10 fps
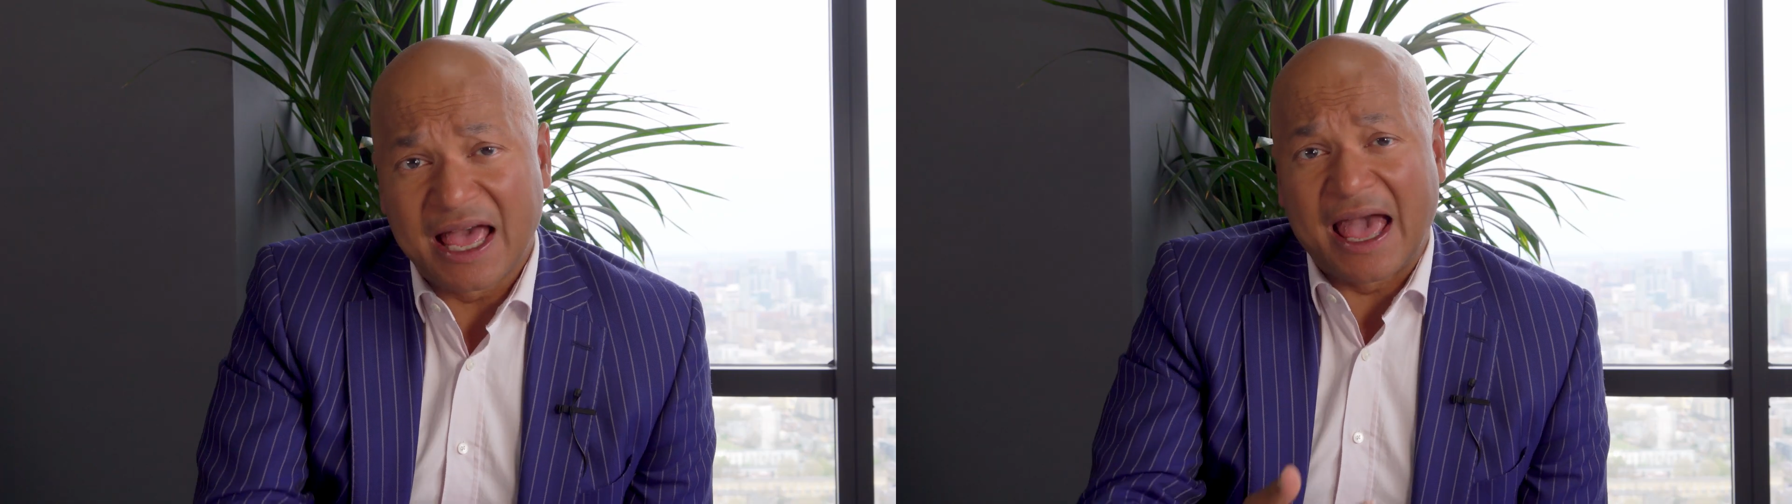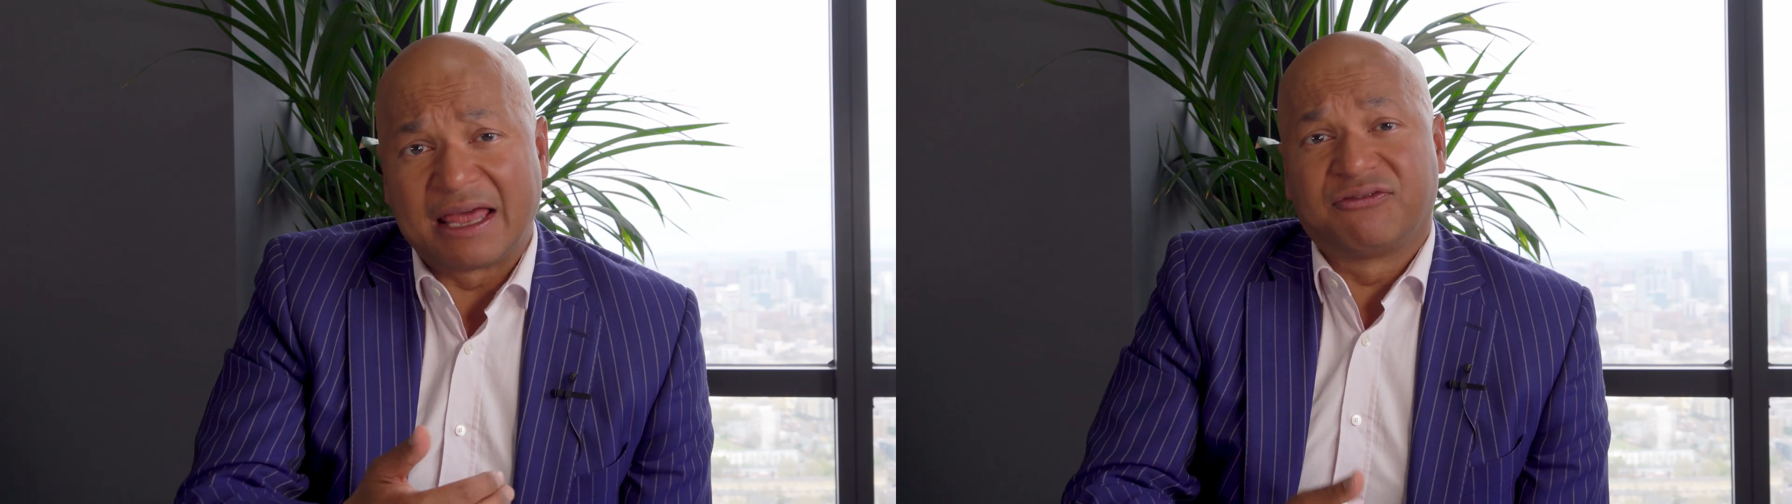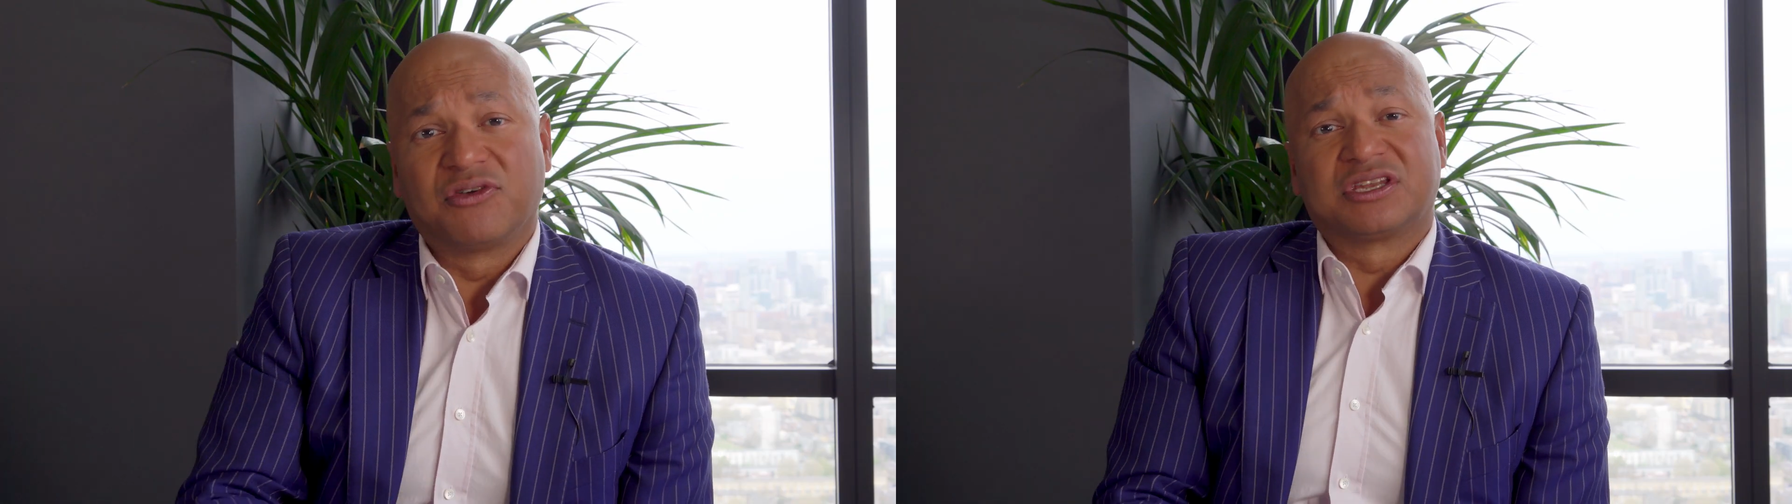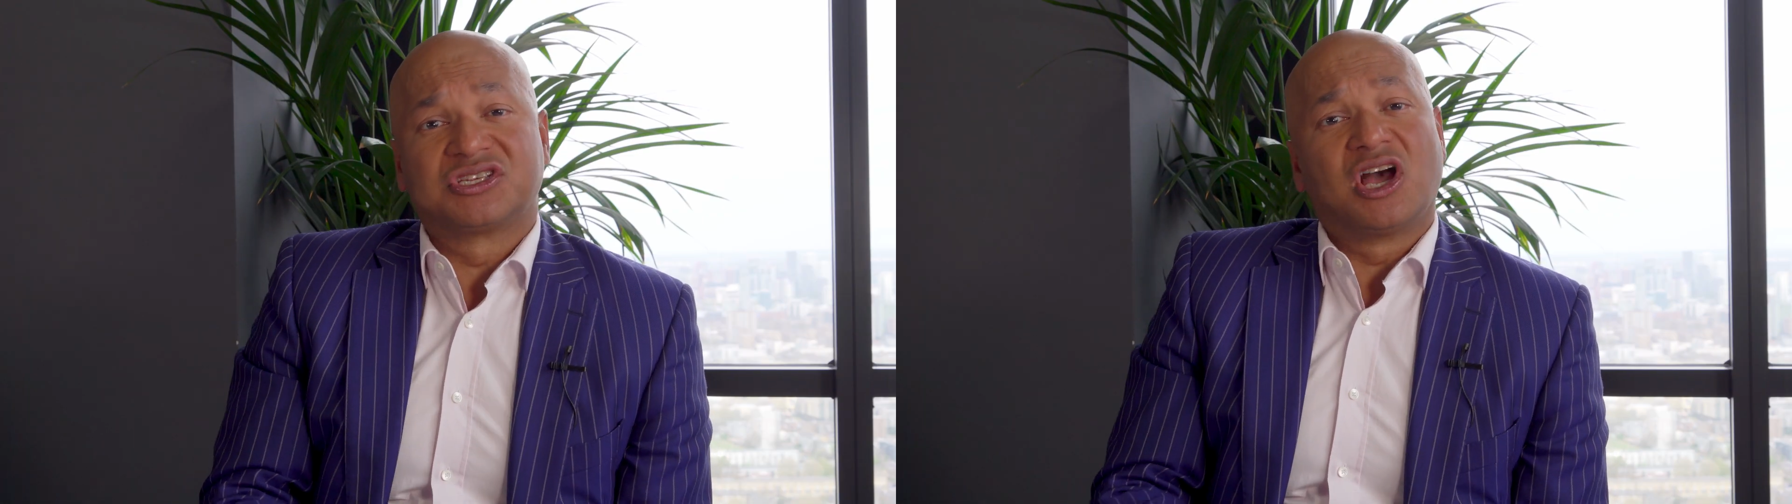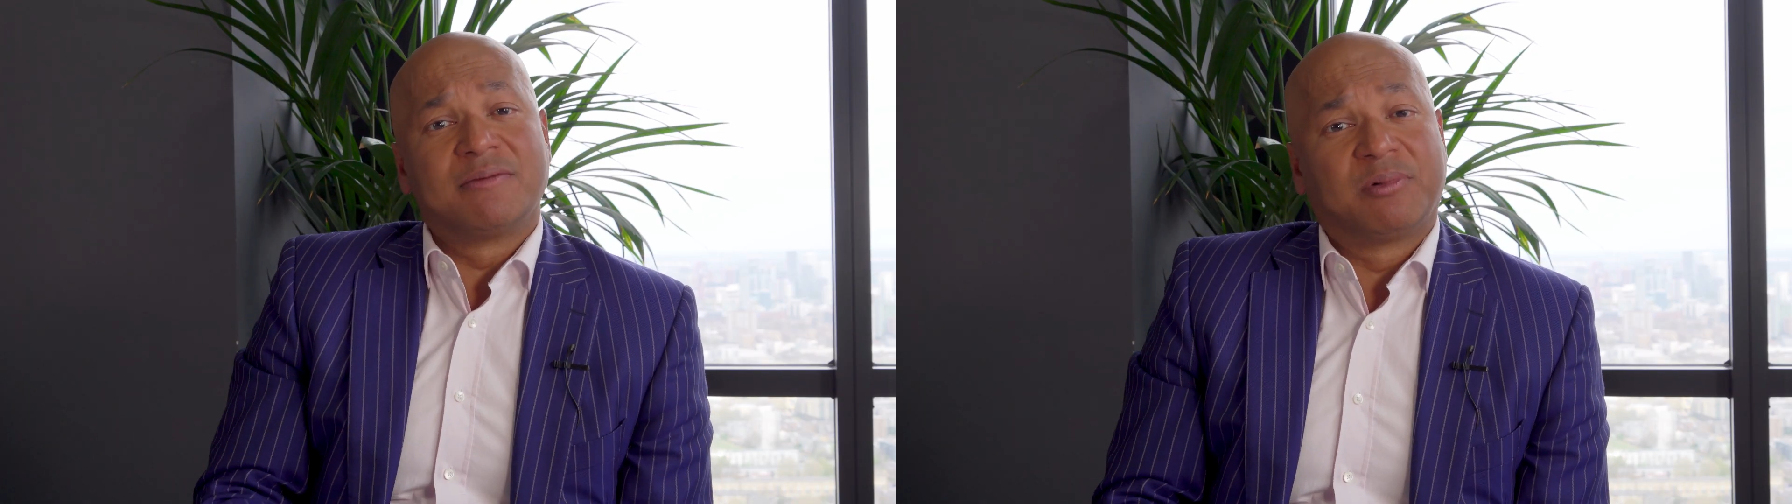and for the
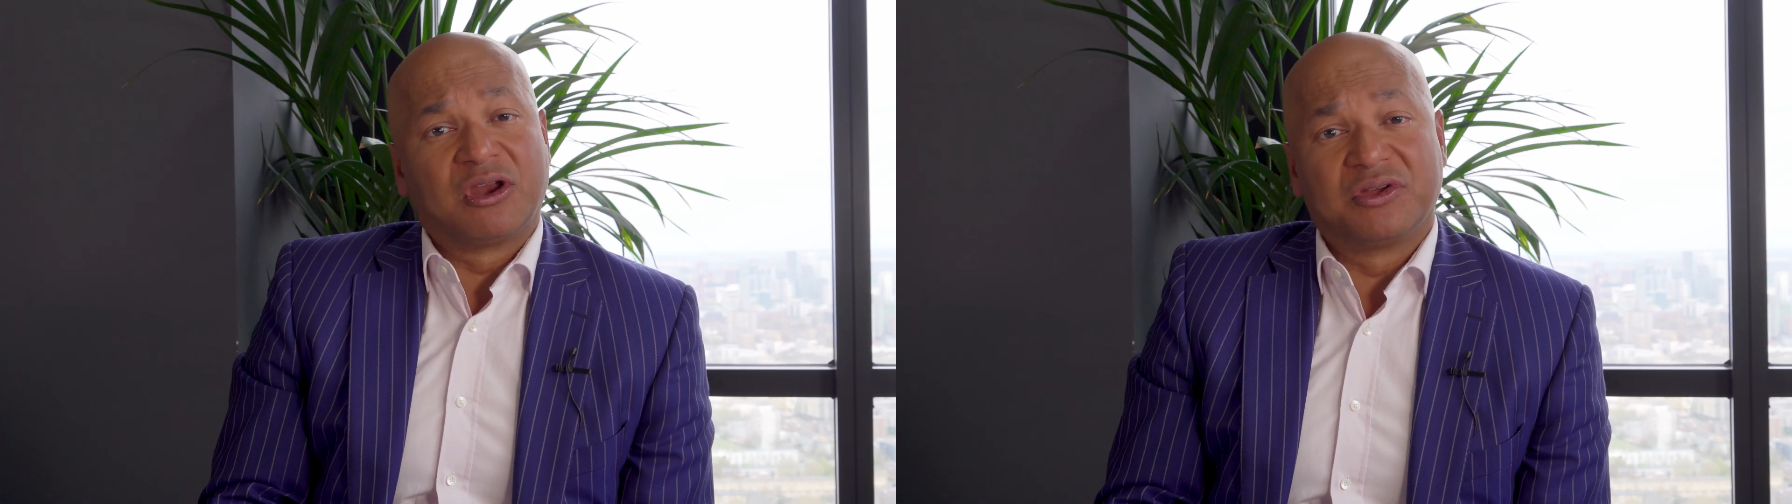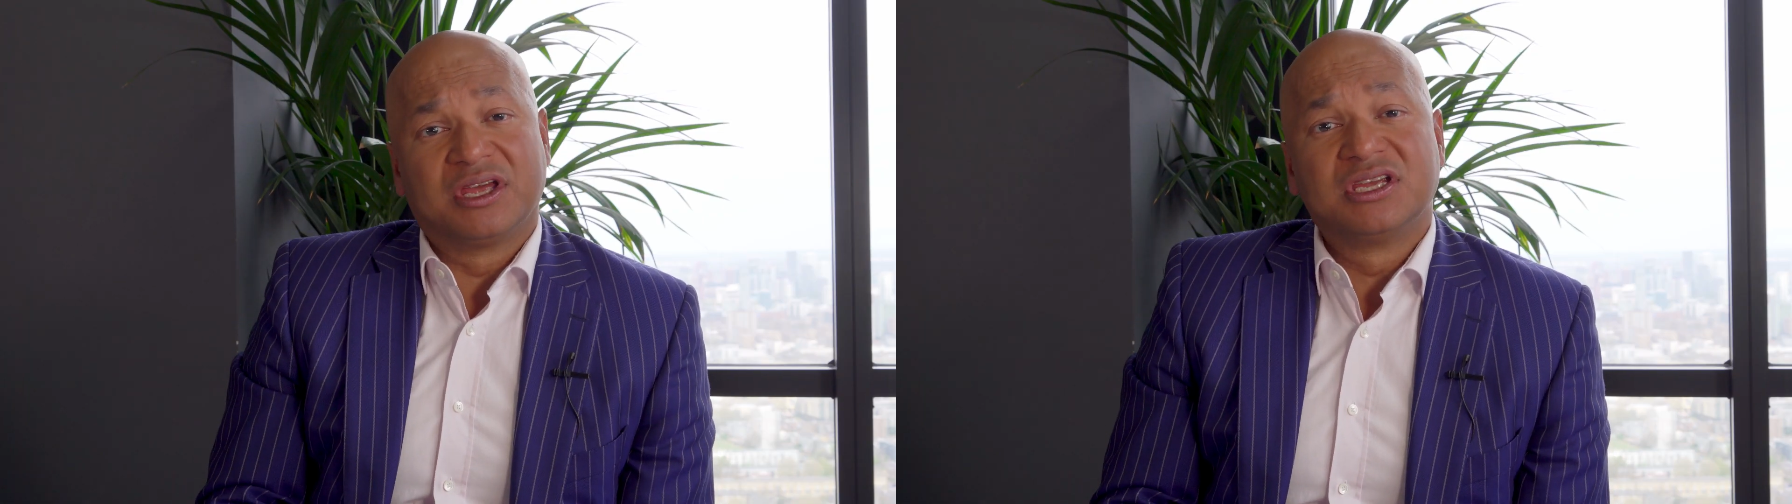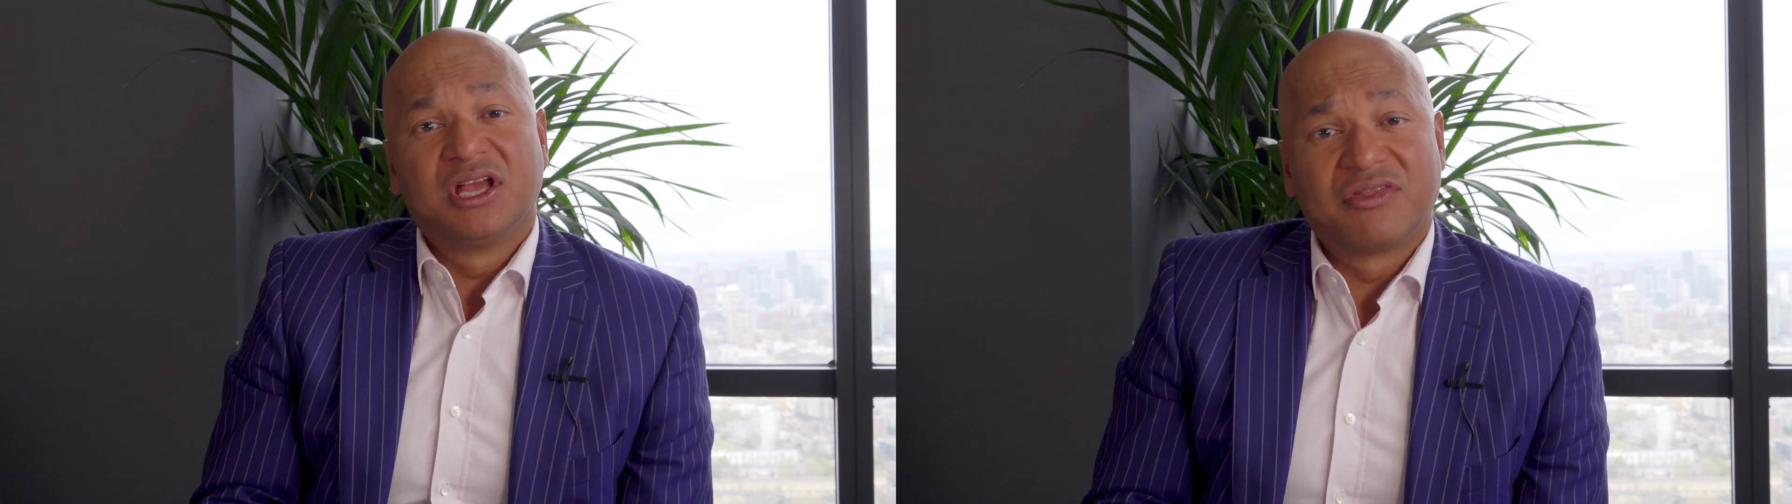time period